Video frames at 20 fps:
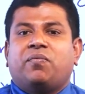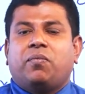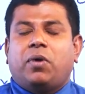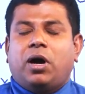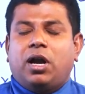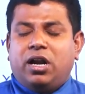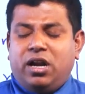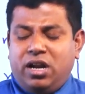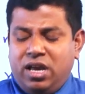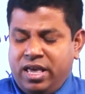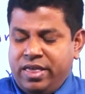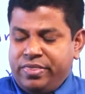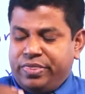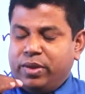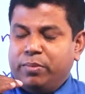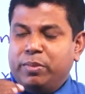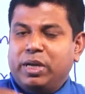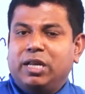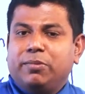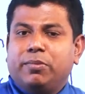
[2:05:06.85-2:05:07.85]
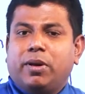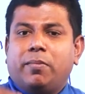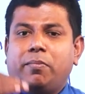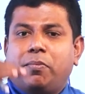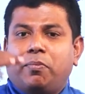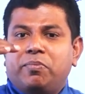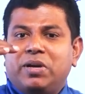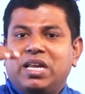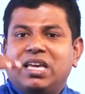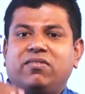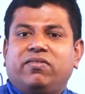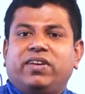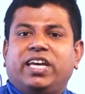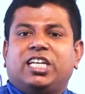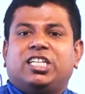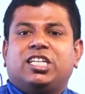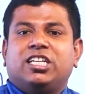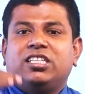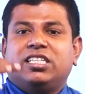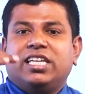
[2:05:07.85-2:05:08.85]
One, the minimum
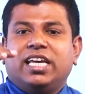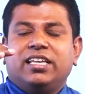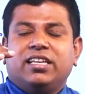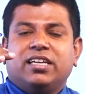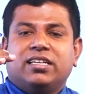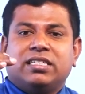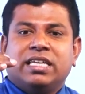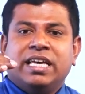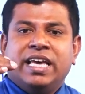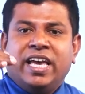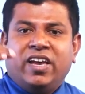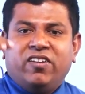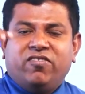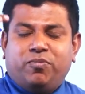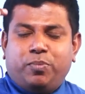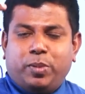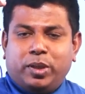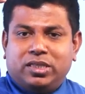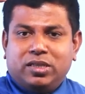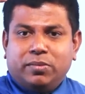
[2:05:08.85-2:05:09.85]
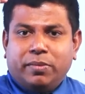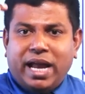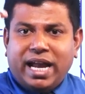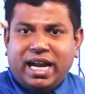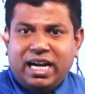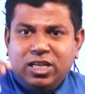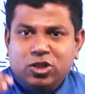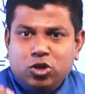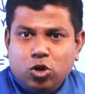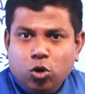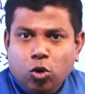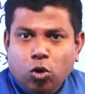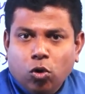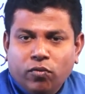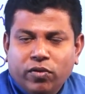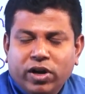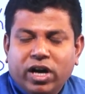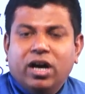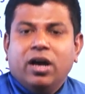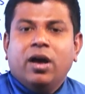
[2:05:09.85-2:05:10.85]
deviation changes. If prism angle is
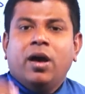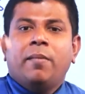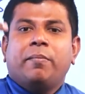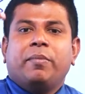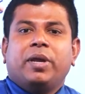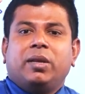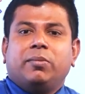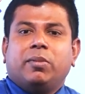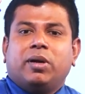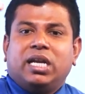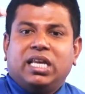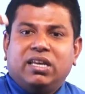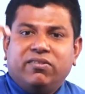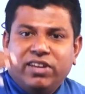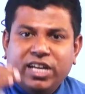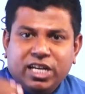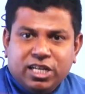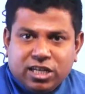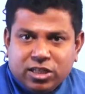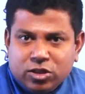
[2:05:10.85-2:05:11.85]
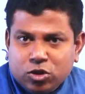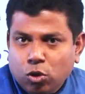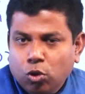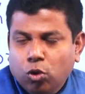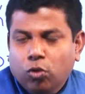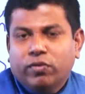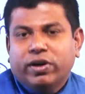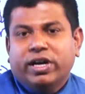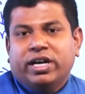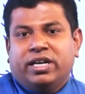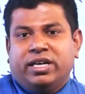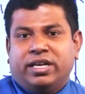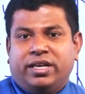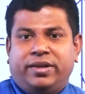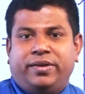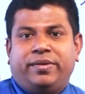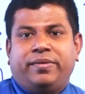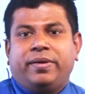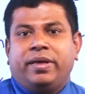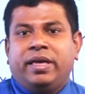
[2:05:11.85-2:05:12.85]
lower, minimum deviation is lower.
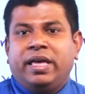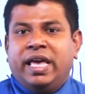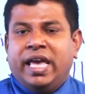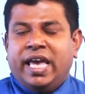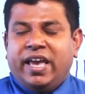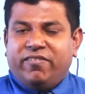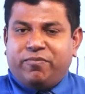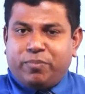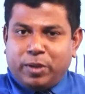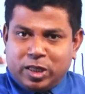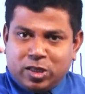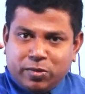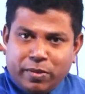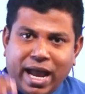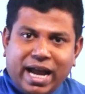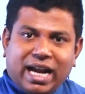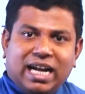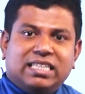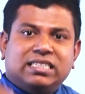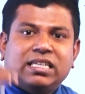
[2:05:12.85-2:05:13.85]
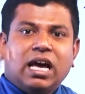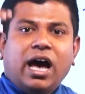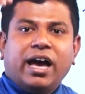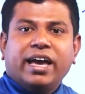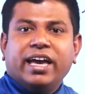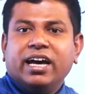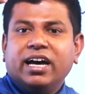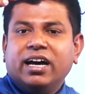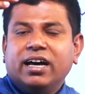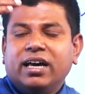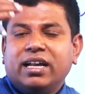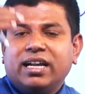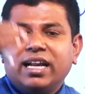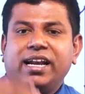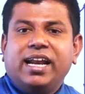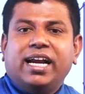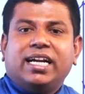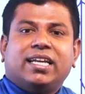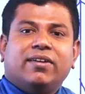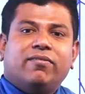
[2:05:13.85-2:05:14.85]
If prism angle is higher,
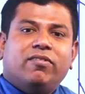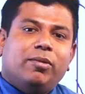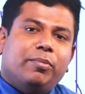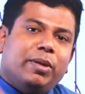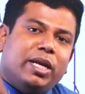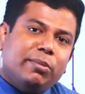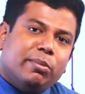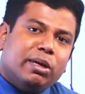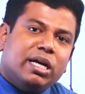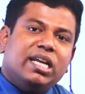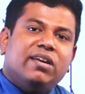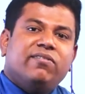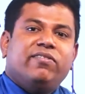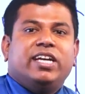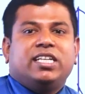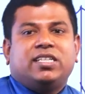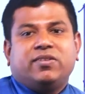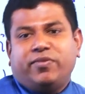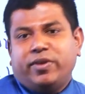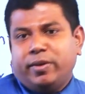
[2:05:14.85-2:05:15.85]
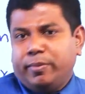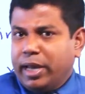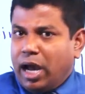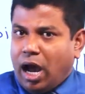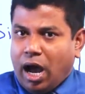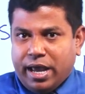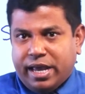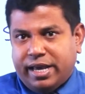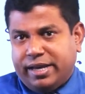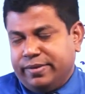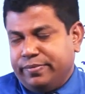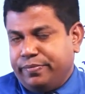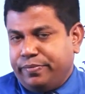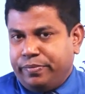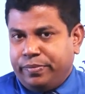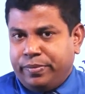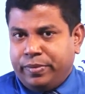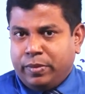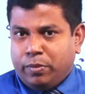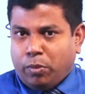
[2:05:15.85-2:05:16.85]
relatively minimum deviation will be higher.
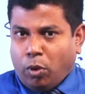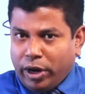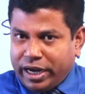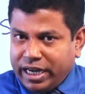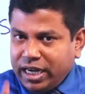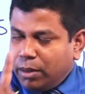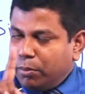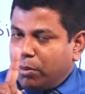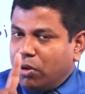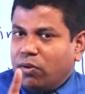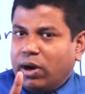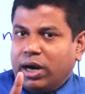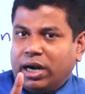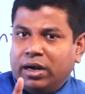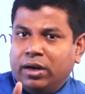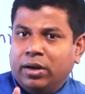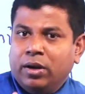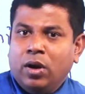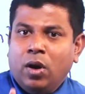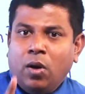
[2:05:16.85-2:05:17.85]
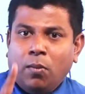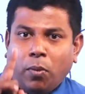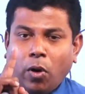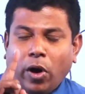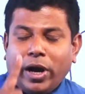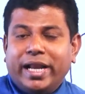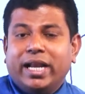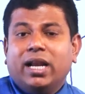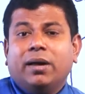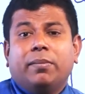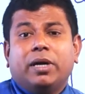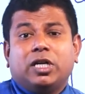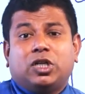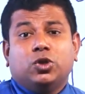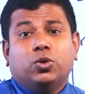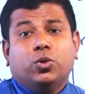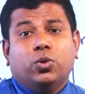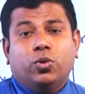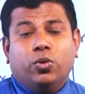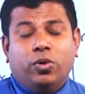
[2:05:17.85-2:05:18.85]
Point number one. Point number
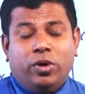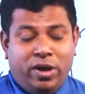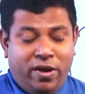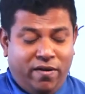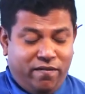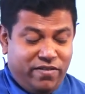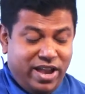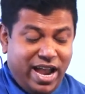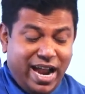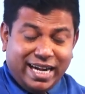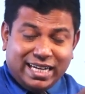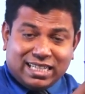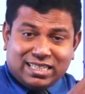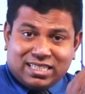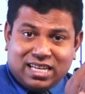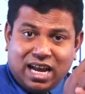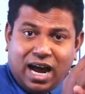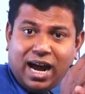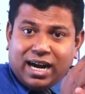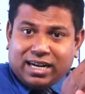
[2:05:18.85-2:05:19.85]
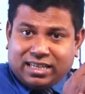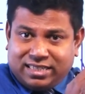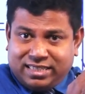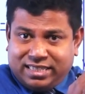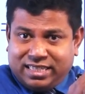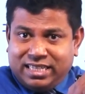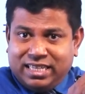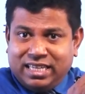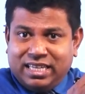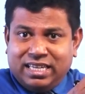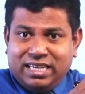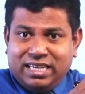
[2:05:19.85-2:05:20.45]
two, where it starts.